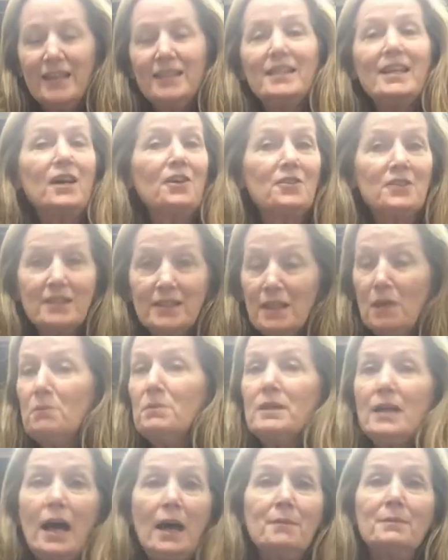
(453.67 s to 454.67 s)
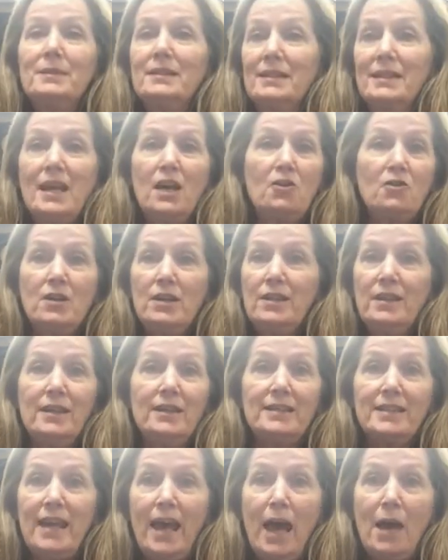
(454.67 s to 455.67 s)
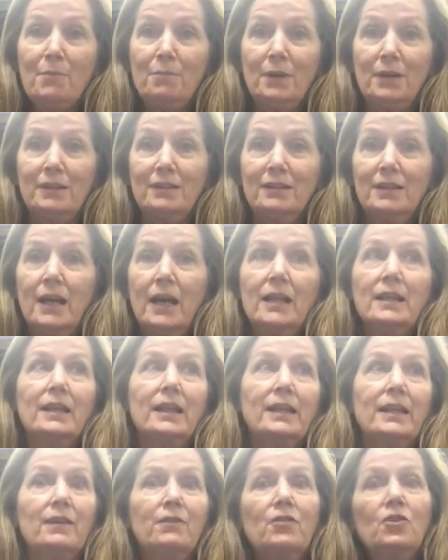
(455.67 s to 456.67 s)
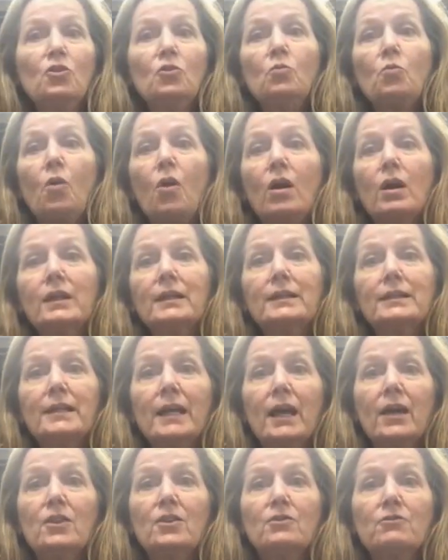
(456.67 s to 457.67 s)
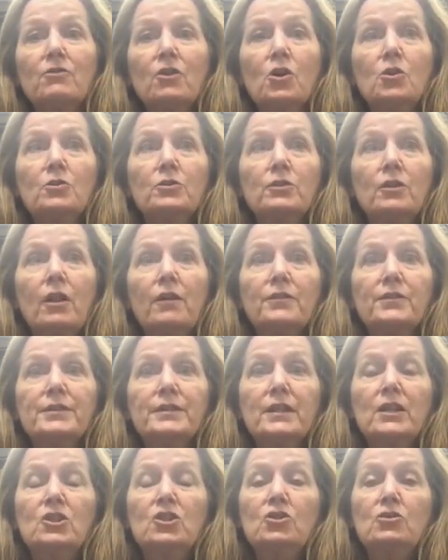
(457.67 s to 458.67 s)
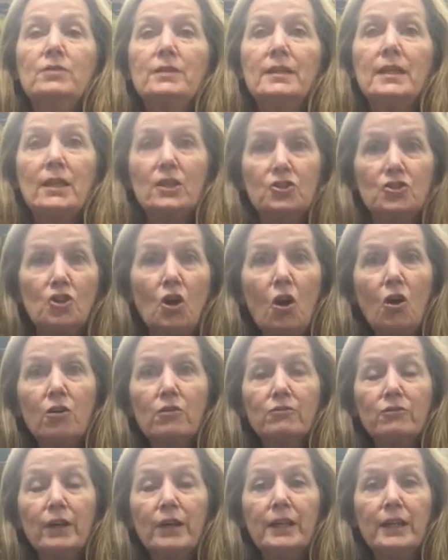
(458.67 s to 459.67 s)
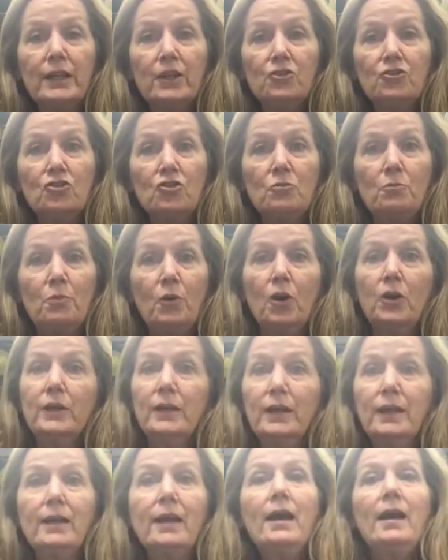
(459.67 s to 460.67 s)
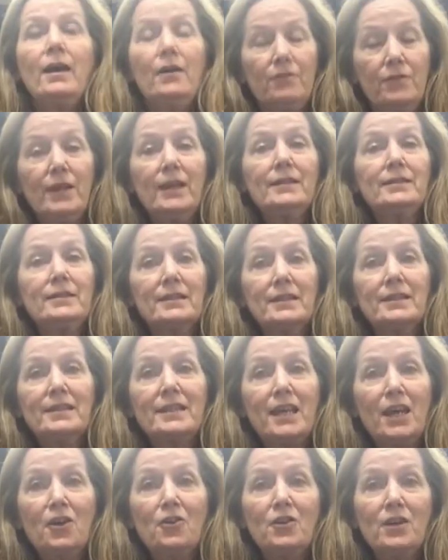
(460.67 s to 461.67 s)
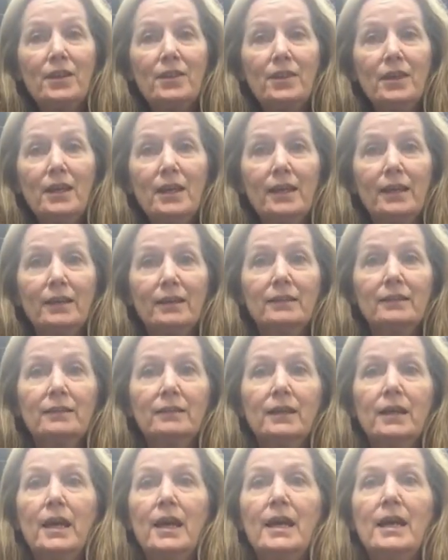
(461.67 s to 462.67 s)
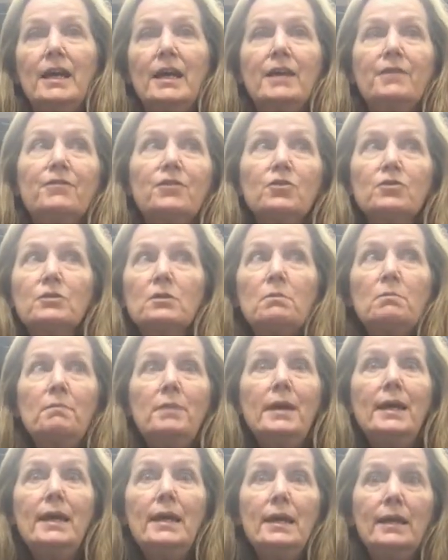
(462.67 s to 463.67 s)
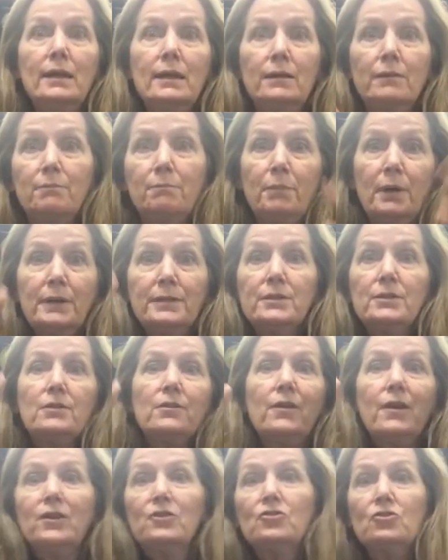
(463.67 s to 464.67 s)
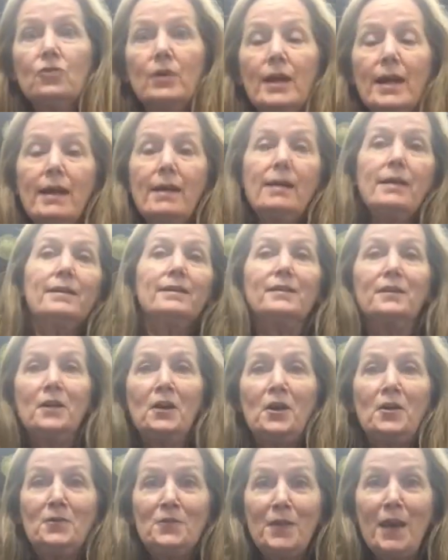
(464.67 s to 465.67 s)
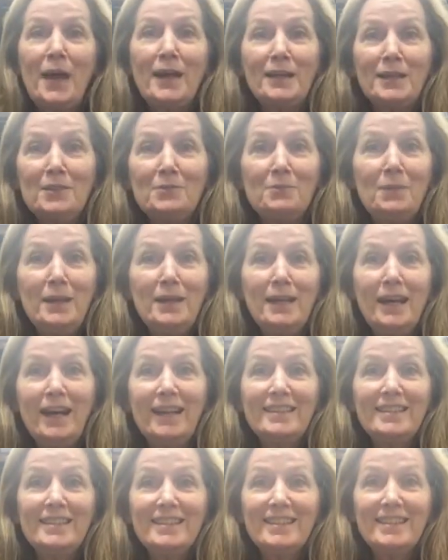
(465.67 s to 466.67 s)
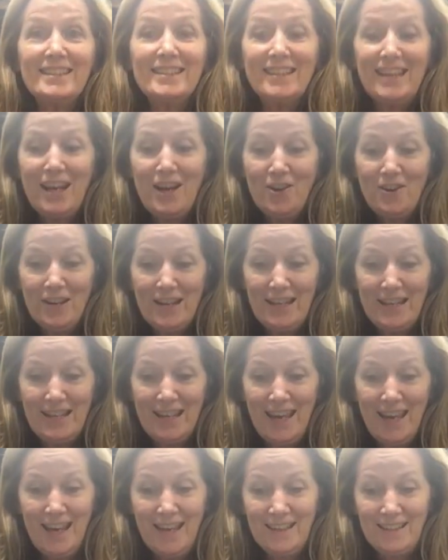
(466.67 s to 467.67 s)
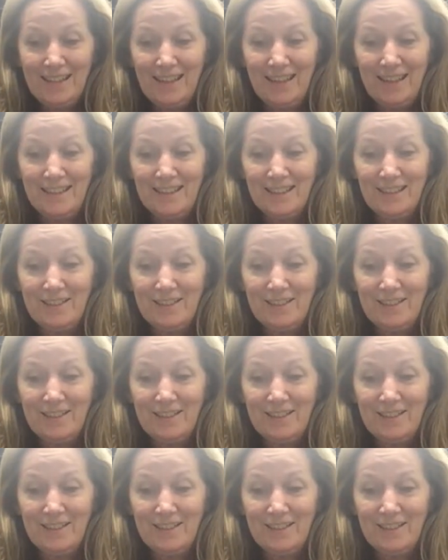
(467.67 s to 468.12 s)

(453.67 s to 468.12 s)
Now, sometimes scary things happen. Like if you're walking down the road and all of a sudden you see a dog running at you barking, that's a scary thing. If there's a bee buzzing around your head, that can be kind of scary, can't it?